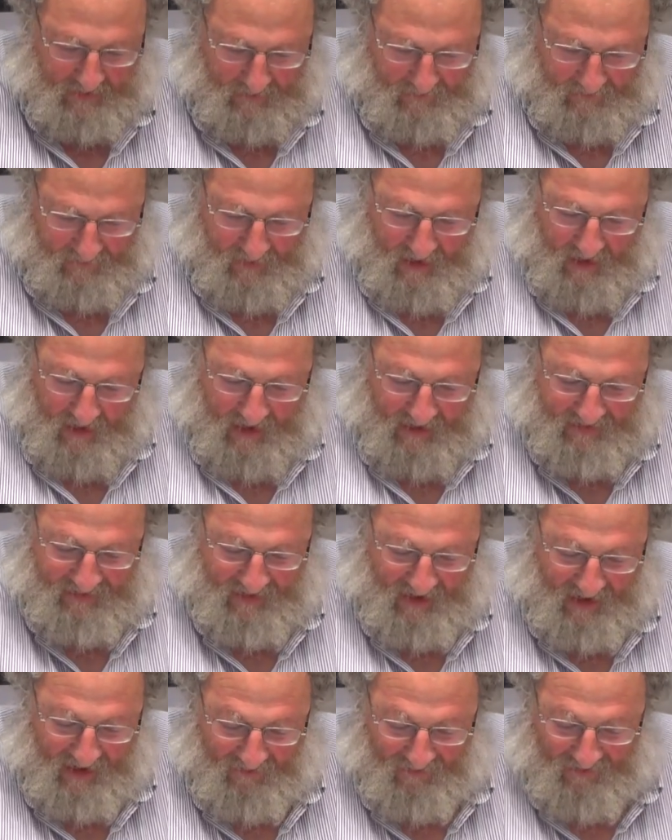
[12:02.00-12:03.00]
him,
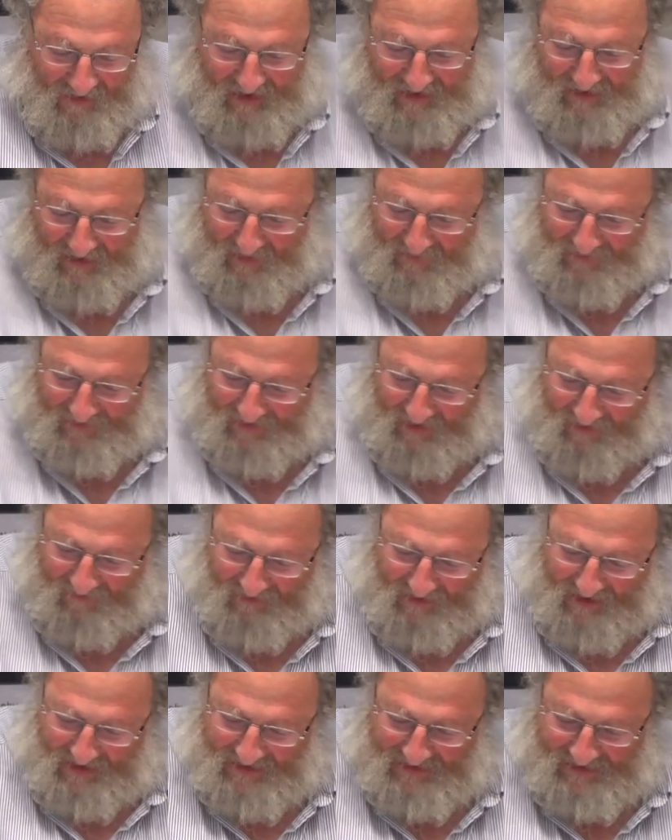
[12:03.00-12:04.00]
identifying
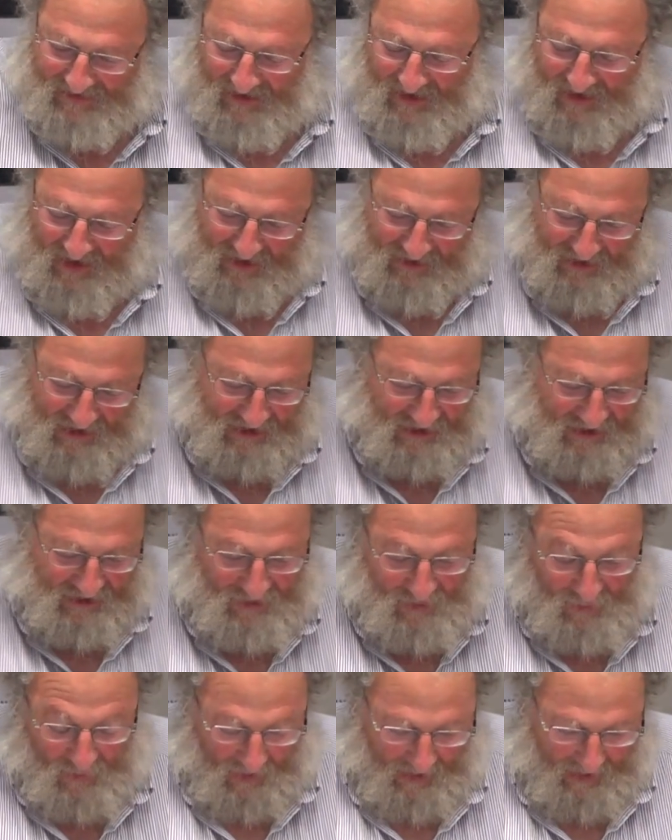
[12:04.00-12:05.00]
himself as
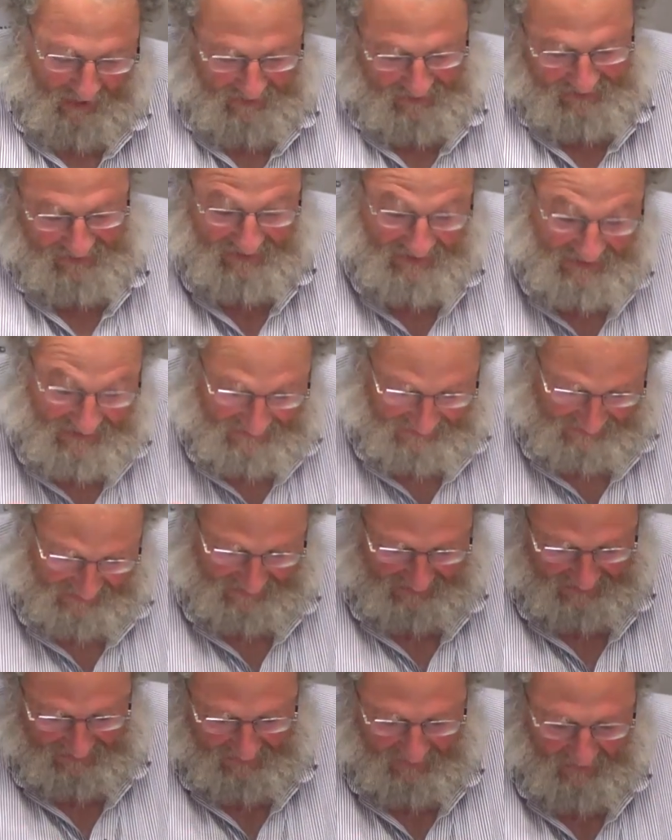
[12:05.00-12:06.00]
Yeshua,
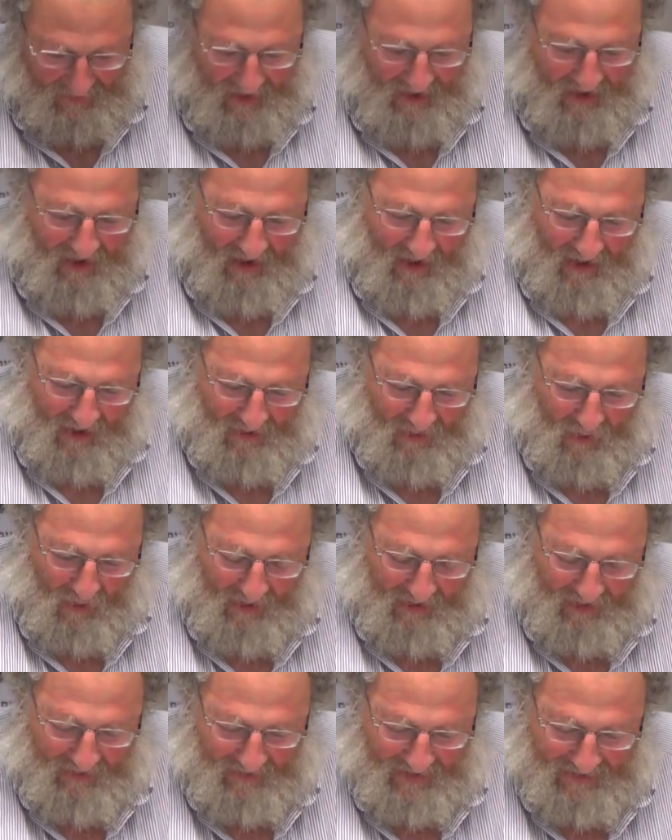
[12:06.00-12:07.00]
Jesus.
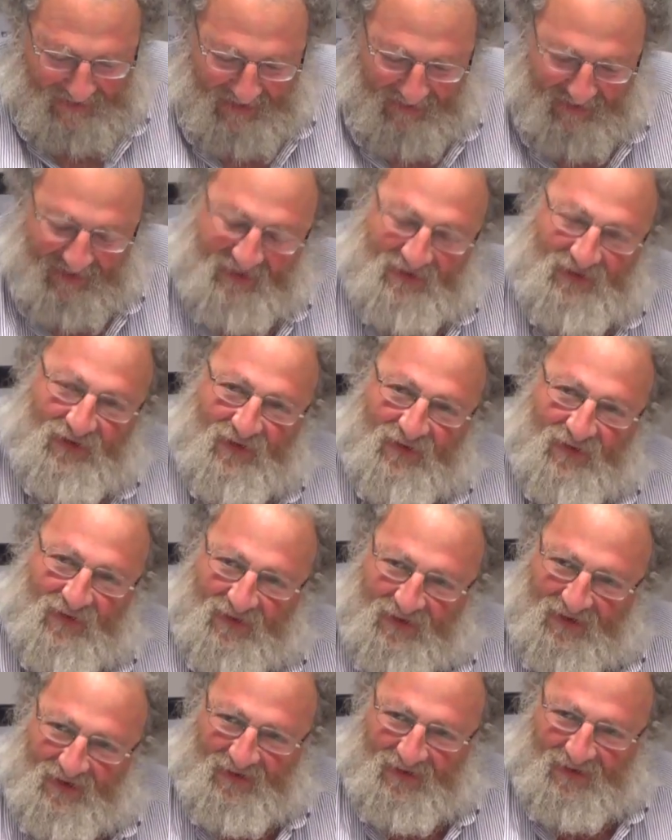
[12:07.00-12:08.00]
That's how the Jews for
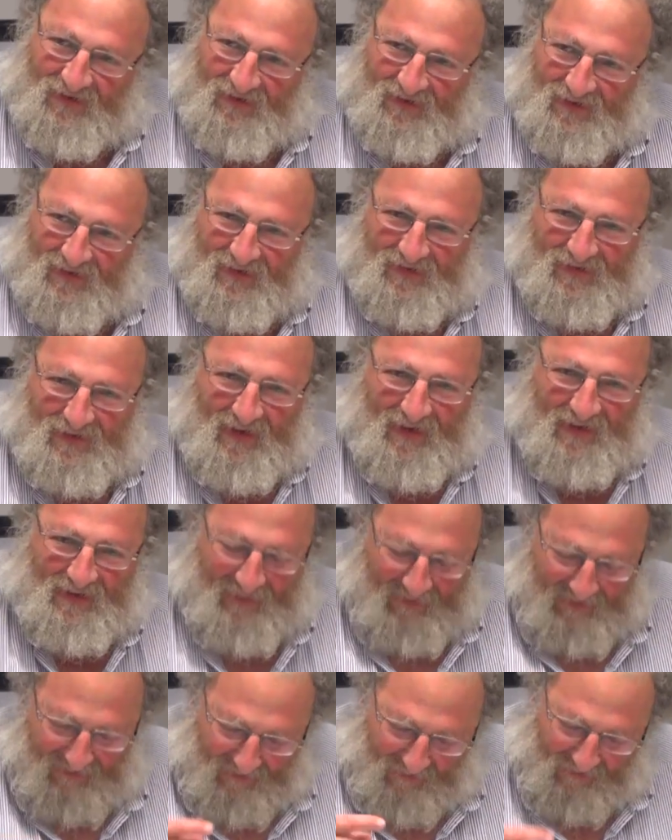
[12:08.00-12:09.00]
Jesus call
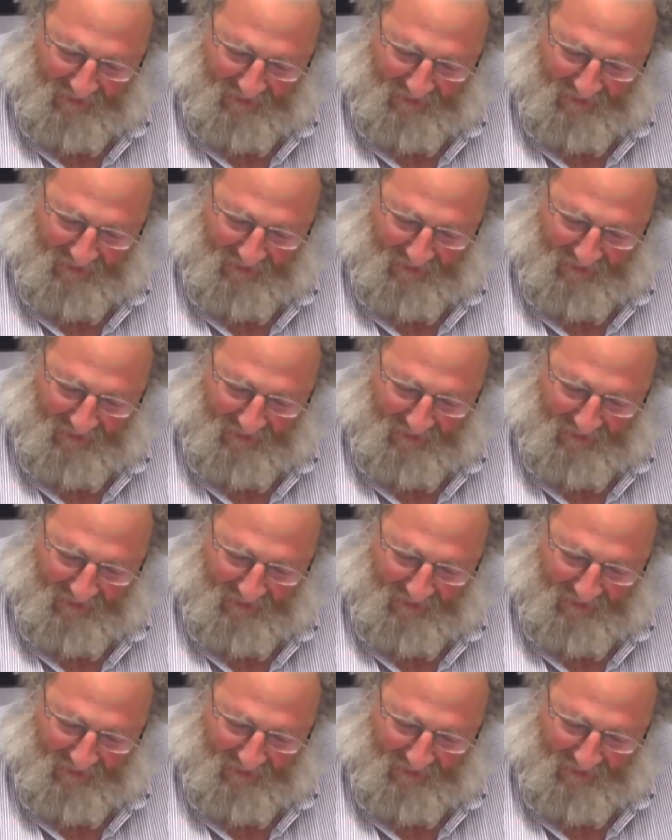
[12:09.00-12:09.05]
him,